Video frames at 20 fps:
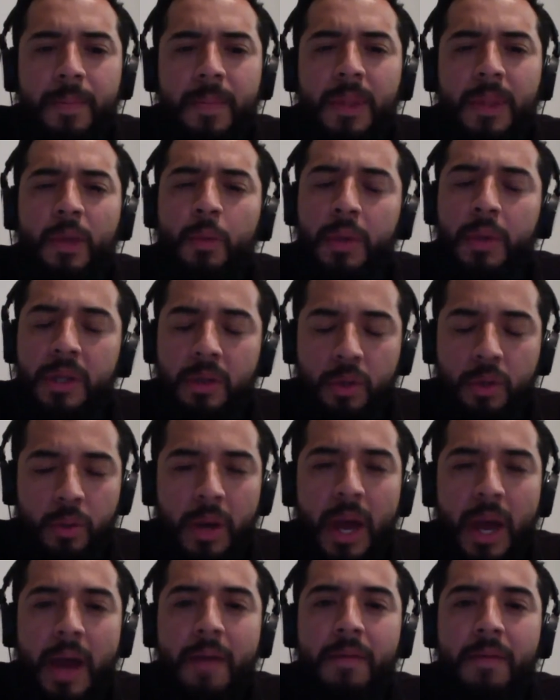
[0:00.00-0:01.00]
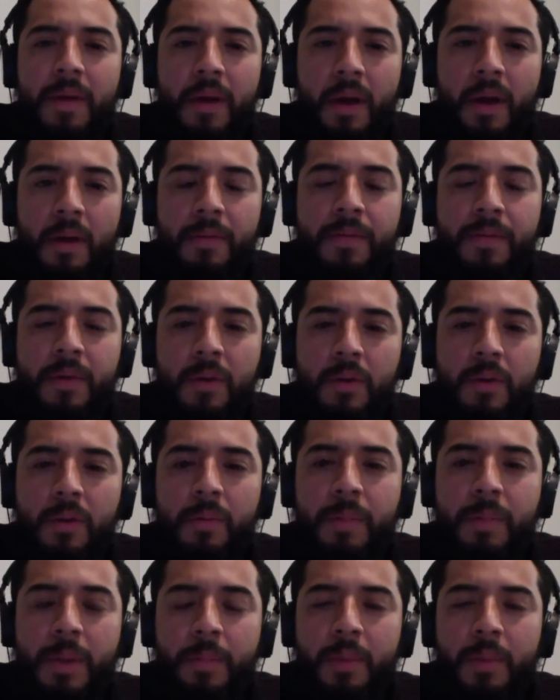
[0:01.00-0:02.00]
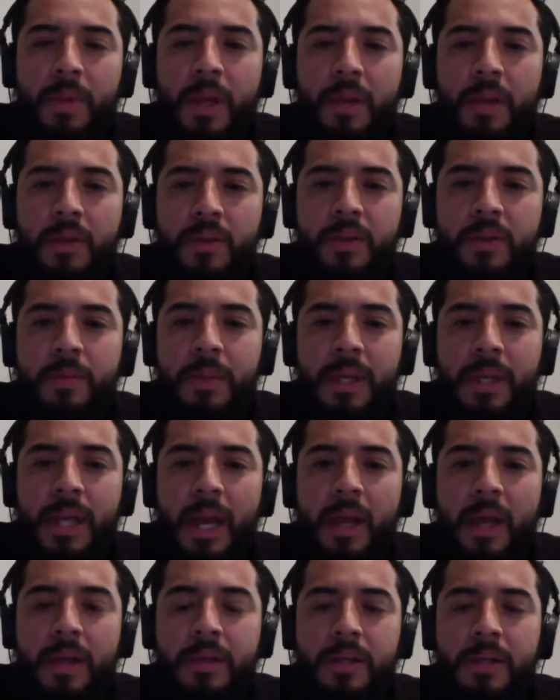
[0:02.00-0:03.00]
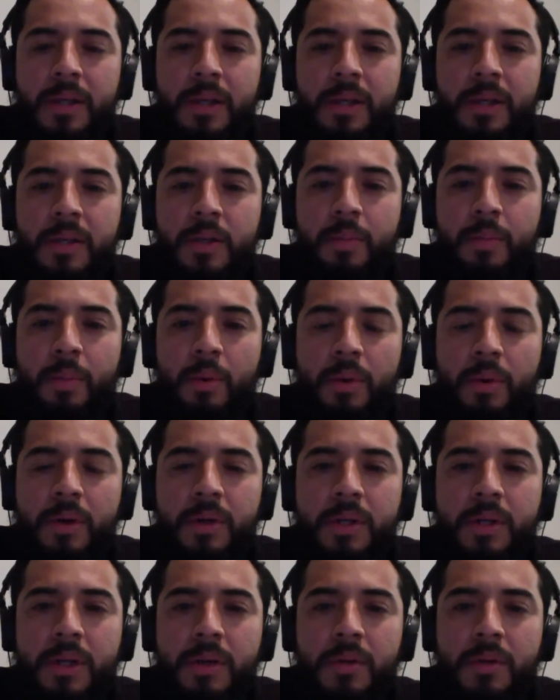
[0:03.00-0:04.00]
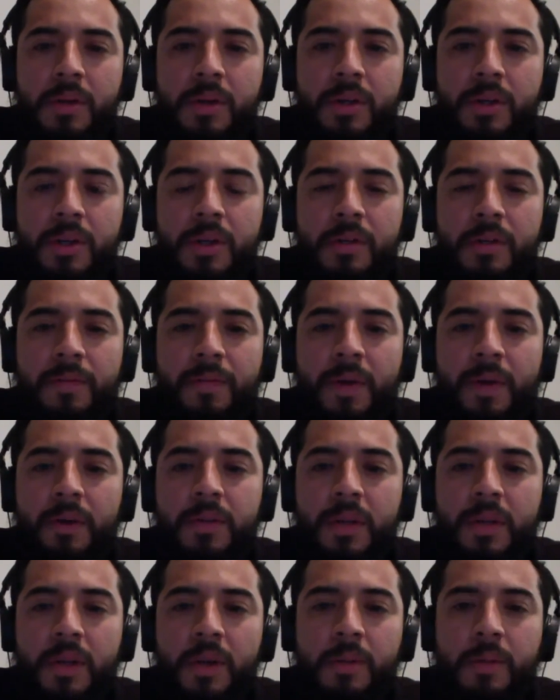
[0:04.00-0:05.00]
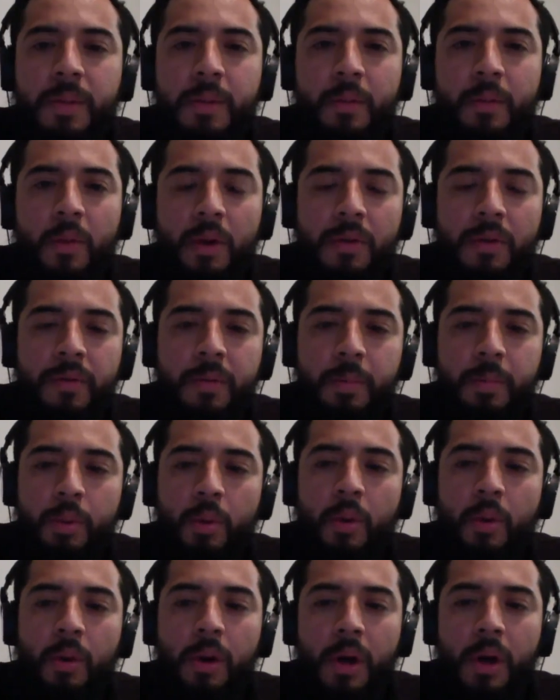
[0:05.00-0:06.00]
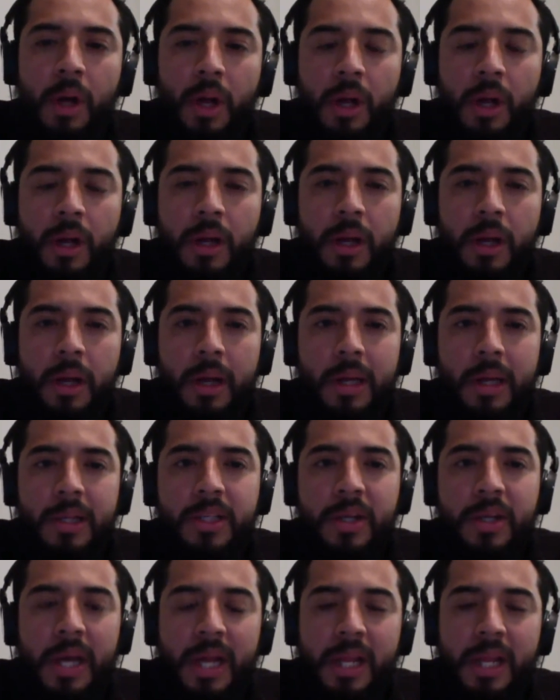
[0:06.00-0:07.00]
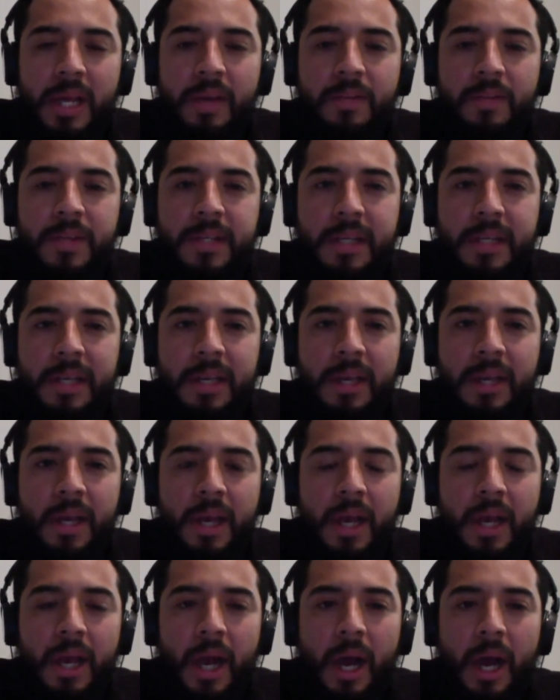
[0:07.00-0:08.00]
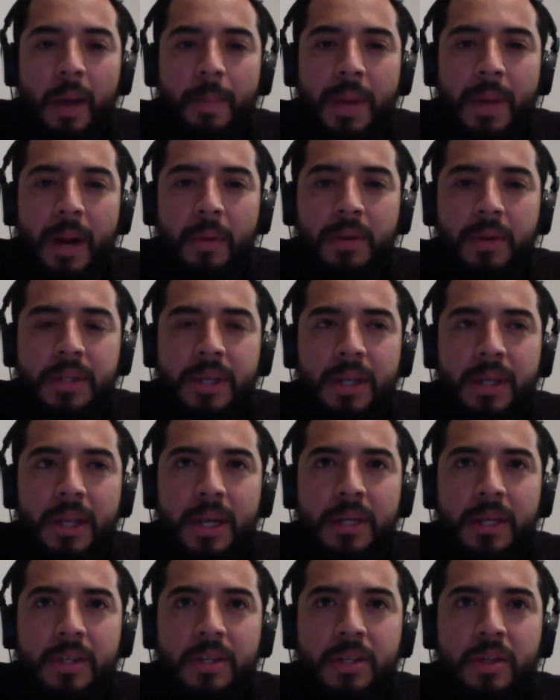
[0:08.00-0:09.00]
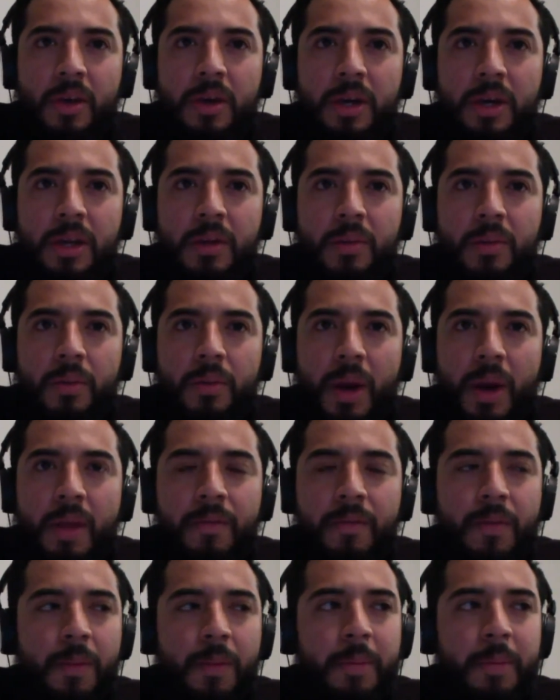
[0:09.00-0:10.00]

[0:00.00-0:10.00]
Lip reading: We do have a few people that used to be Galaxy supporters and just felt a little bit more of a pull into LAFC. But I would say that it started right from the